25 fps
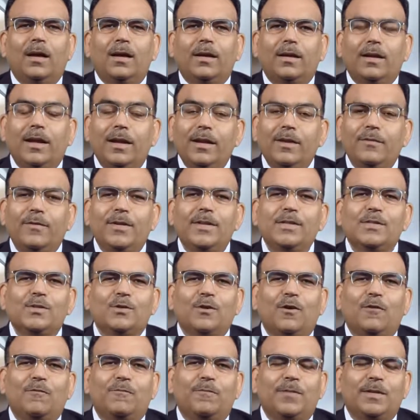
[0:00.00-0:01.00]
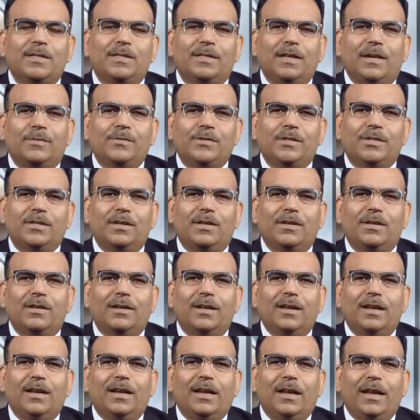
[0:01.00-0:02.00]
relevance of perception
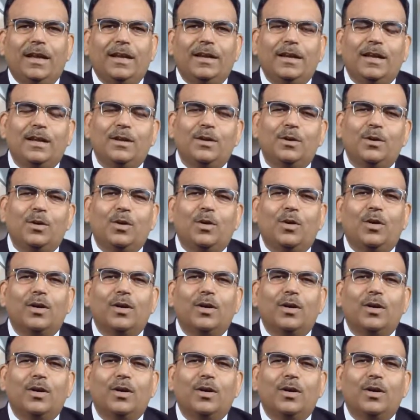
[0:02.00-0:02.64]
in an